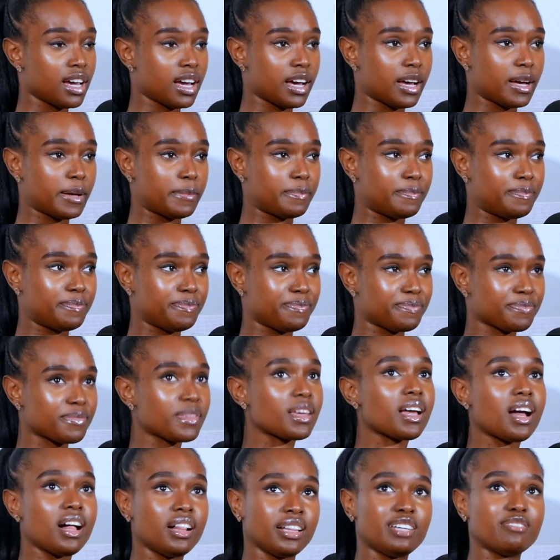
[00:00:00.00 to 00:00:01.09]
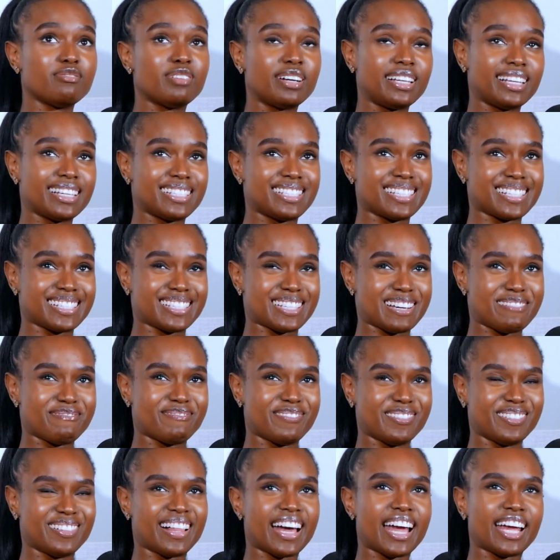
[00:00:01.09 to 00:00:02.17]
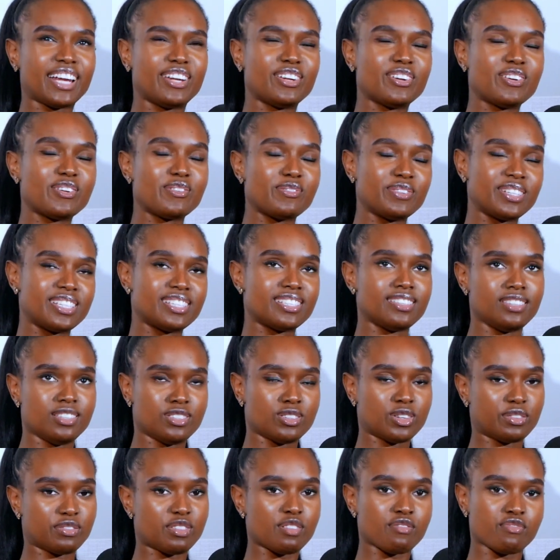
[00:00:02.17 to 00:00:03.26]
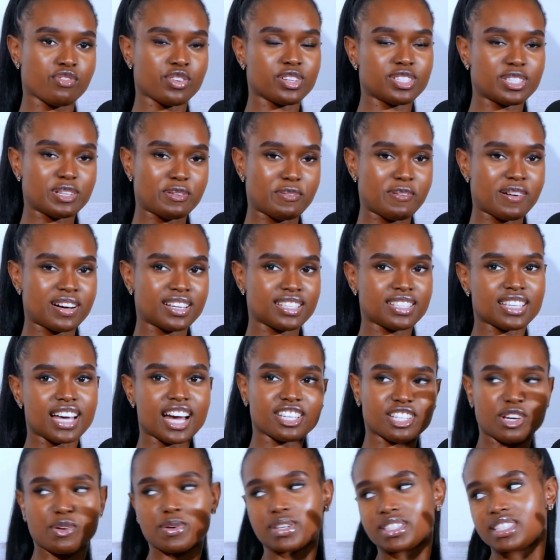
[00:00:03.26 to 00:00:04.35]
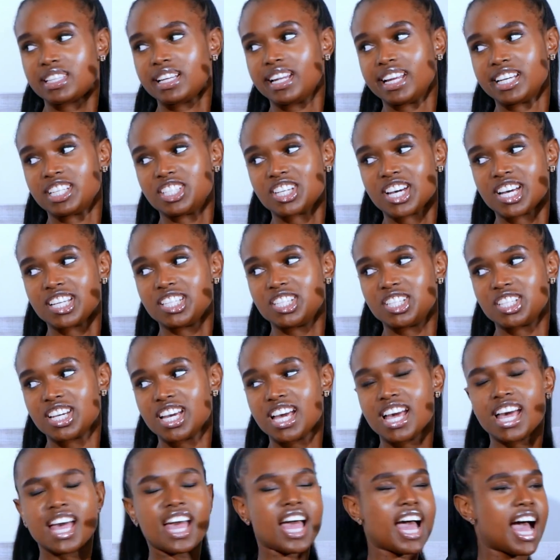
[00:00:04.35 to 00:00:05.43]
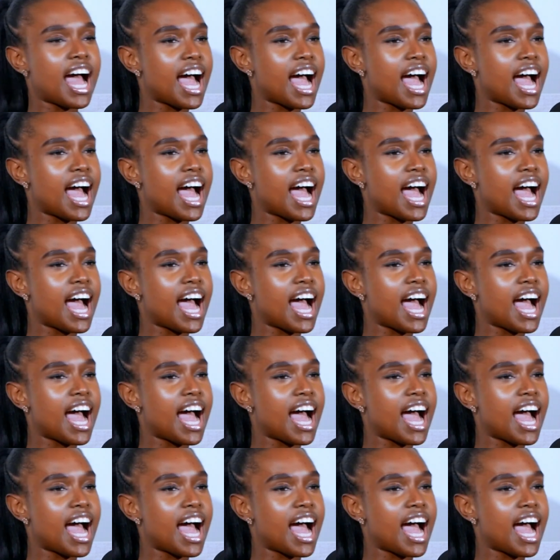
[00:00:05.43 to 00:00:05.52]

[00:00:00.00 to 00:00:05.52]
Um, I'll give one last example. I don't know which season of The Voice it was. Usher was still a judge, mm-hmm.